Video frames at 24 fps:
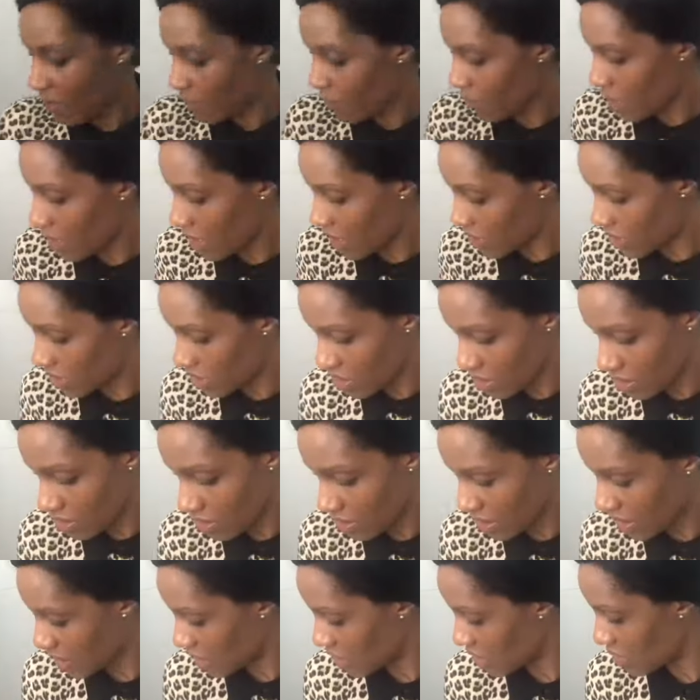then what I do
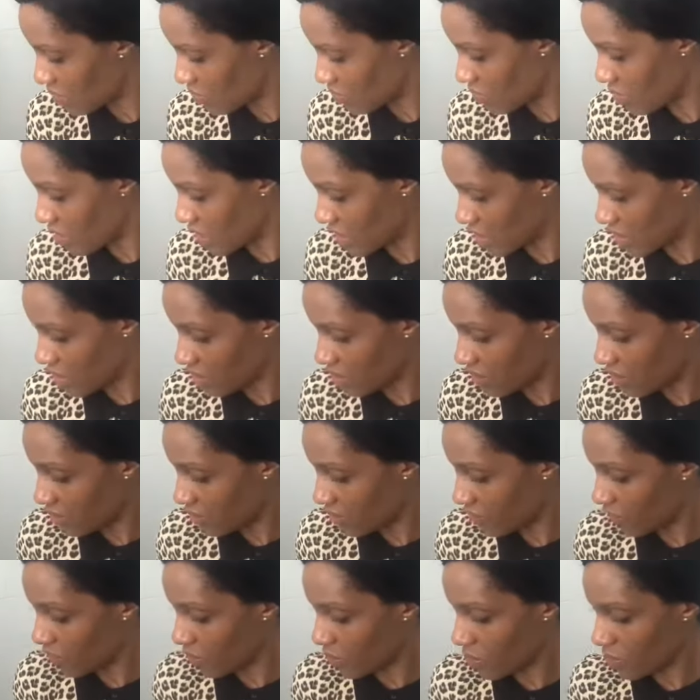is reach
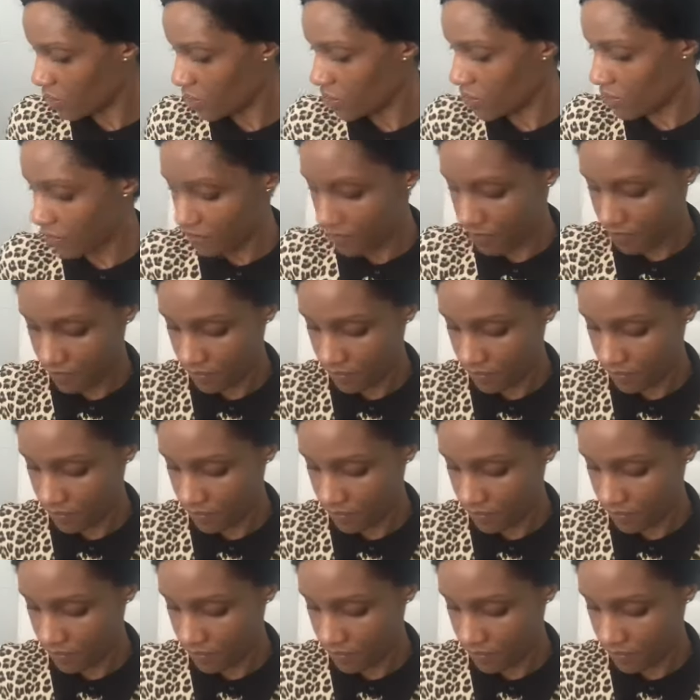for